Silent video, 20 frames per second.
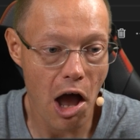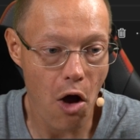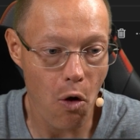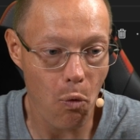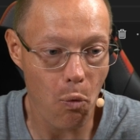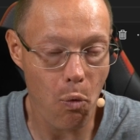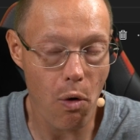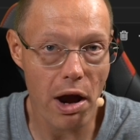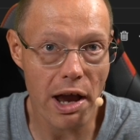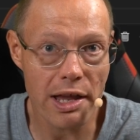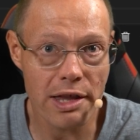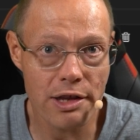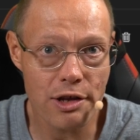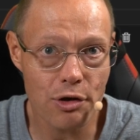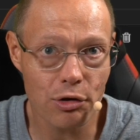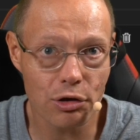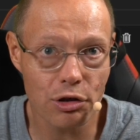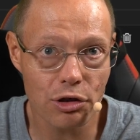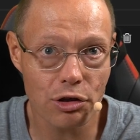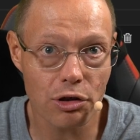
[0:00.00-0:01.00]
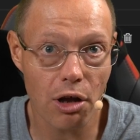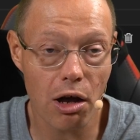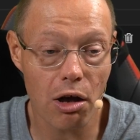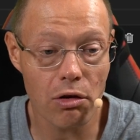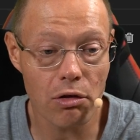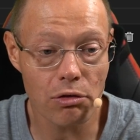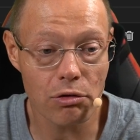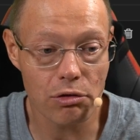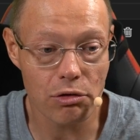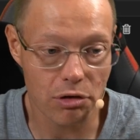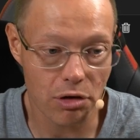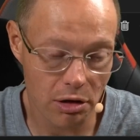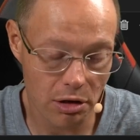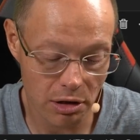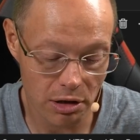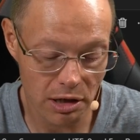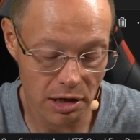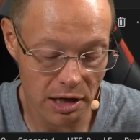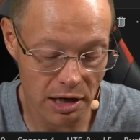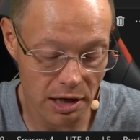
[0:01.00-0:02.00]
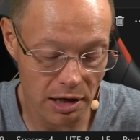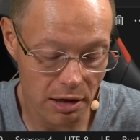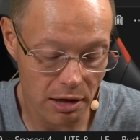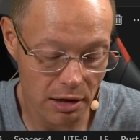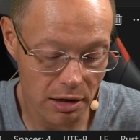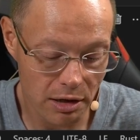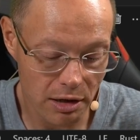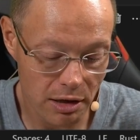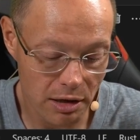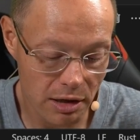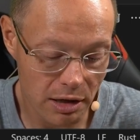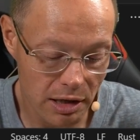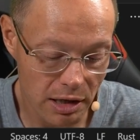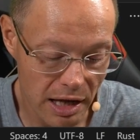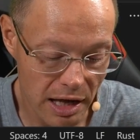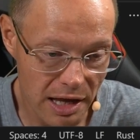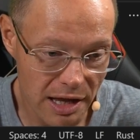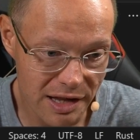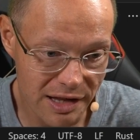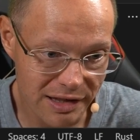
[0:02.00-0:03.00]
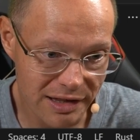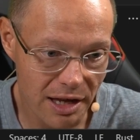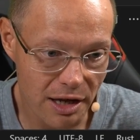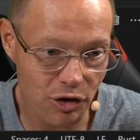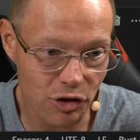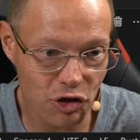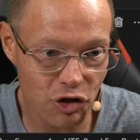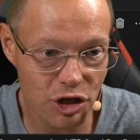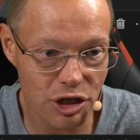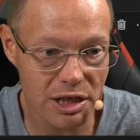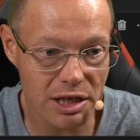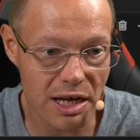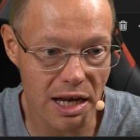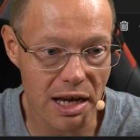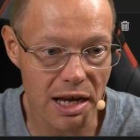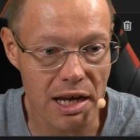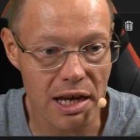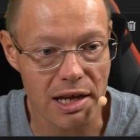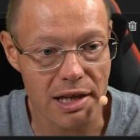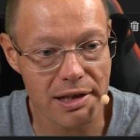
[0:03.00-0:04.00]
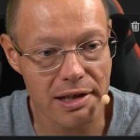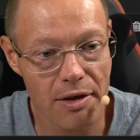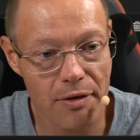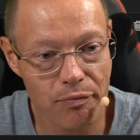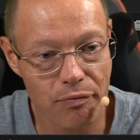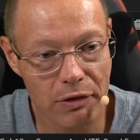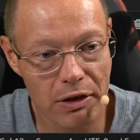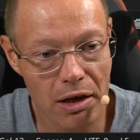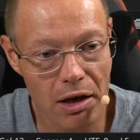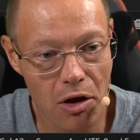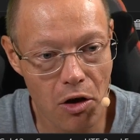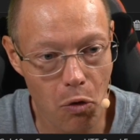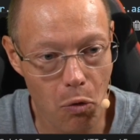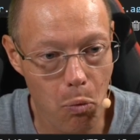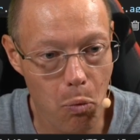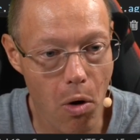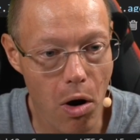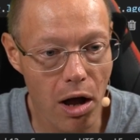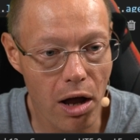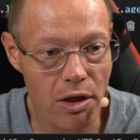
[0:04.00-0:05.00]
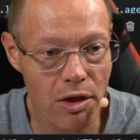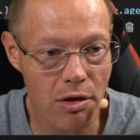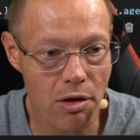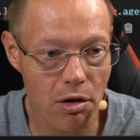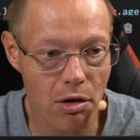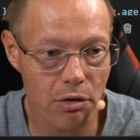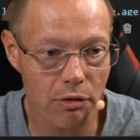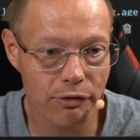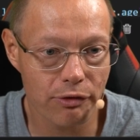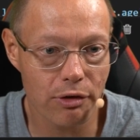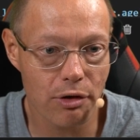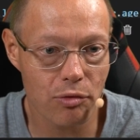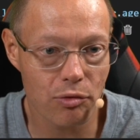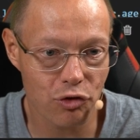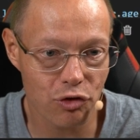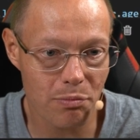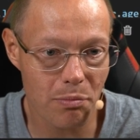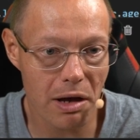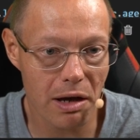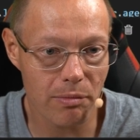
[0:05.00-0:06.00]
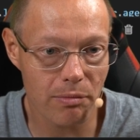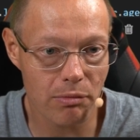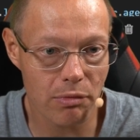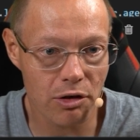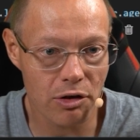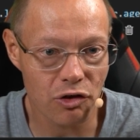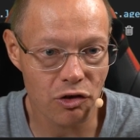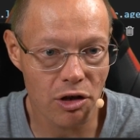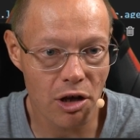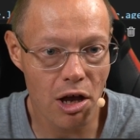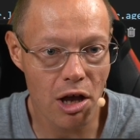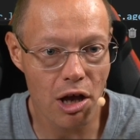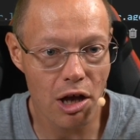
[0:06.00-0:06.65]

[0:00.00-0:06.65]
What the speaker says: When you don't instantiate one of those members,